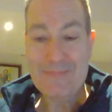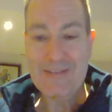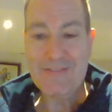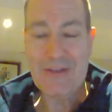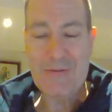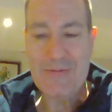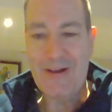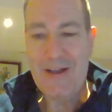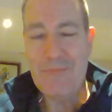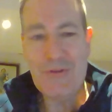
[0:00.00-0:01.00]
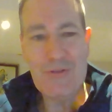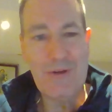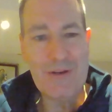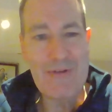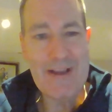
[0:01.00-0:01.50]
So I'm not sure
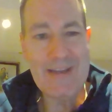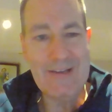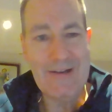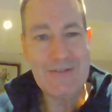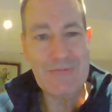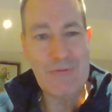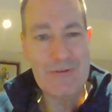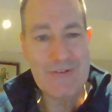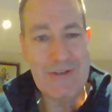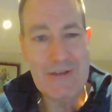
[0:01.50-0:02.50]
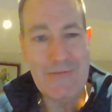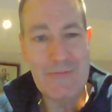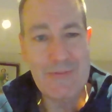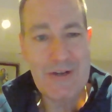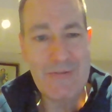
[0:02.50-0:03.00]
I'd recognize a wrong turn
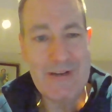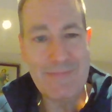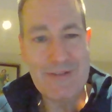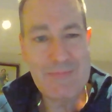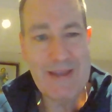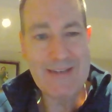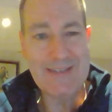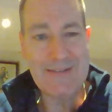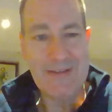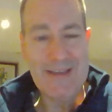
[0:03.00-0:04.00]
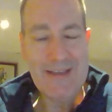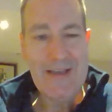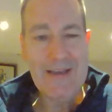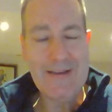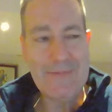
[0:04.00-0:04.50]
from a career perspective.
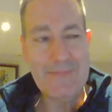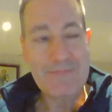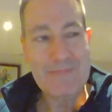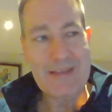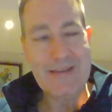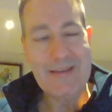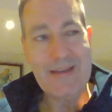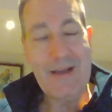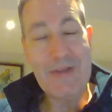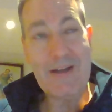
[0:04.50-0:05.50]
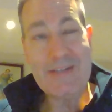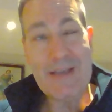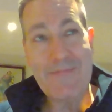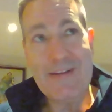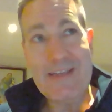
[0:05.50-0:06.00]
I
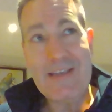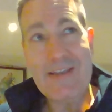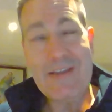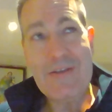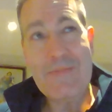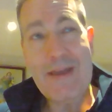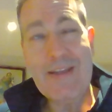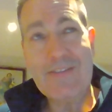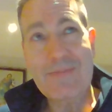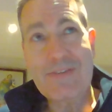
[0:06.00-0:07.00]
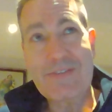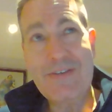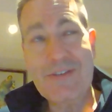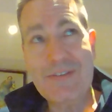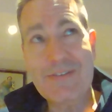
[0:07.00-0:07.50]
definitely, you make some
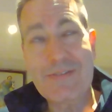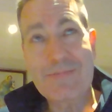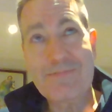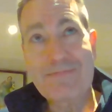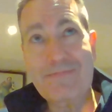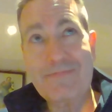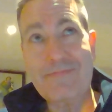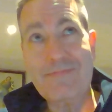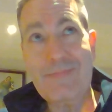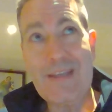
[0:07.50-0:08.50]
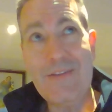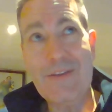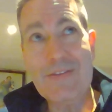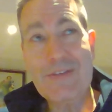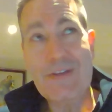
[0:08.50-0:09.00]
decisions
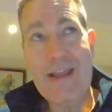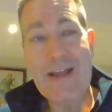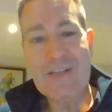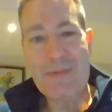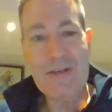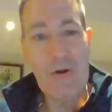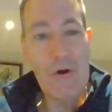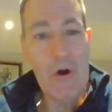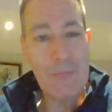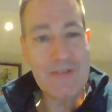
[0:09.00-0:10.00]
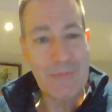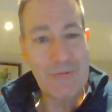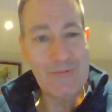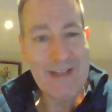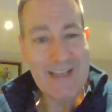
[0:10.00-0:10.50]
that turn out to be not
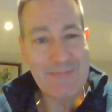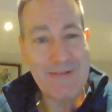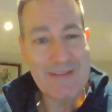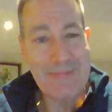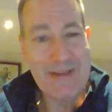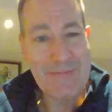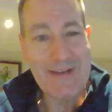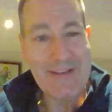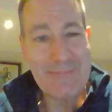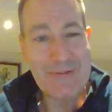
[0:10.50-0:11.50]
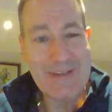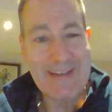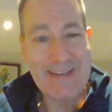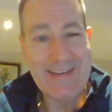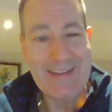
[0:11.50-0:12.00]
optimal. That's perhaps a better way of putting
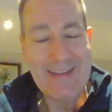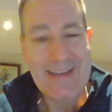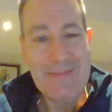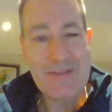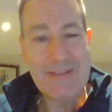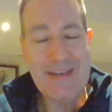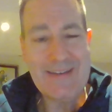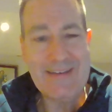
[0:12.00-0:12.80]
it. But then,